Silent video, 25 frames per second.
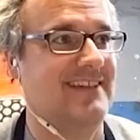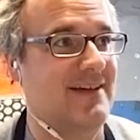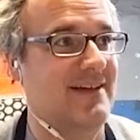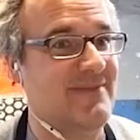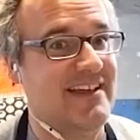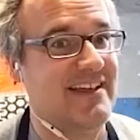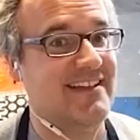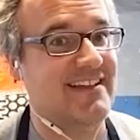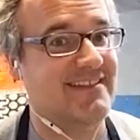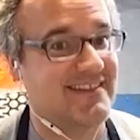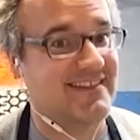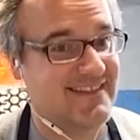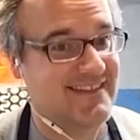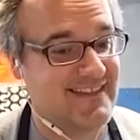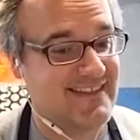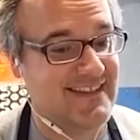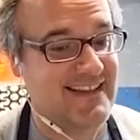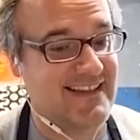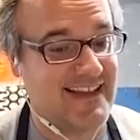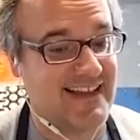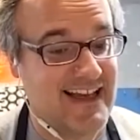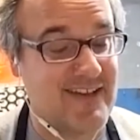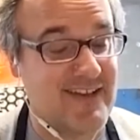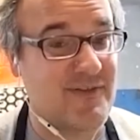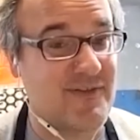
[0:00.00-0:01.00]
I mean,
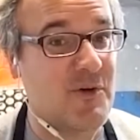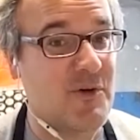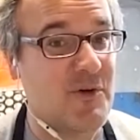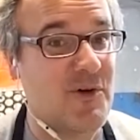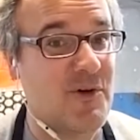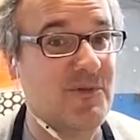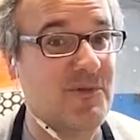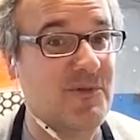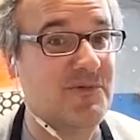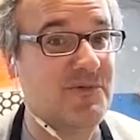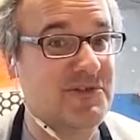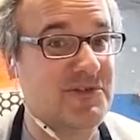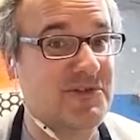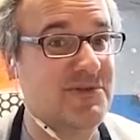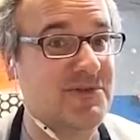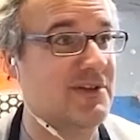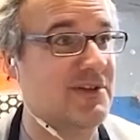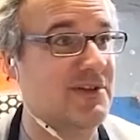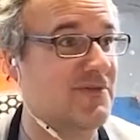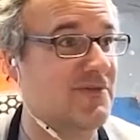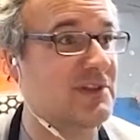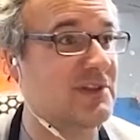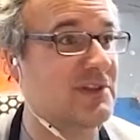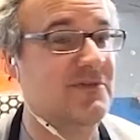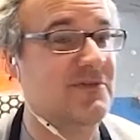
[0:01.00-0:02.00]
I have a whole
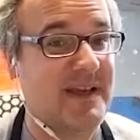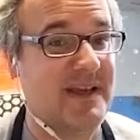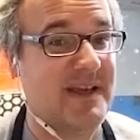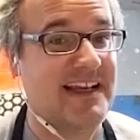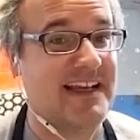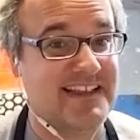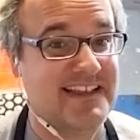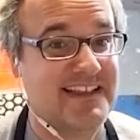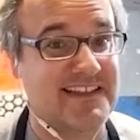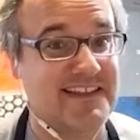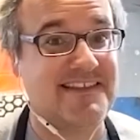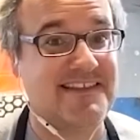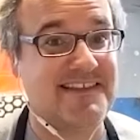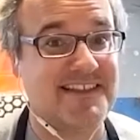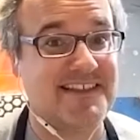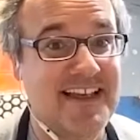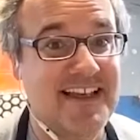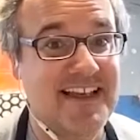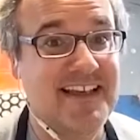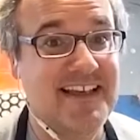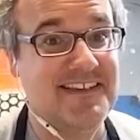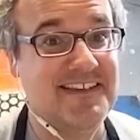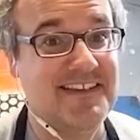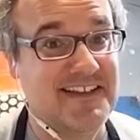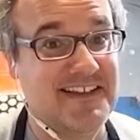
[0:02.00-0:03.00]
studio full of paintings
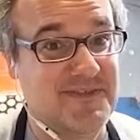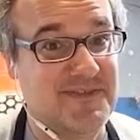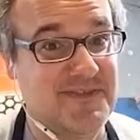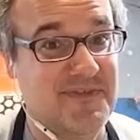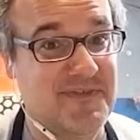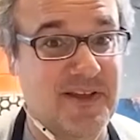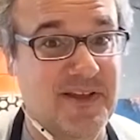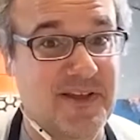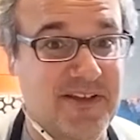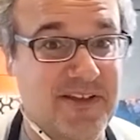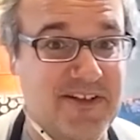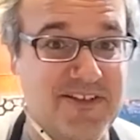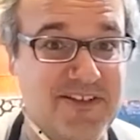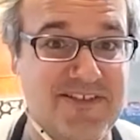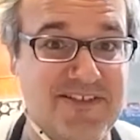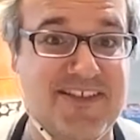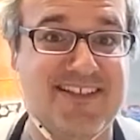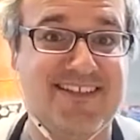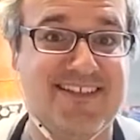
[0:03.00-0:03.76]
that are failures.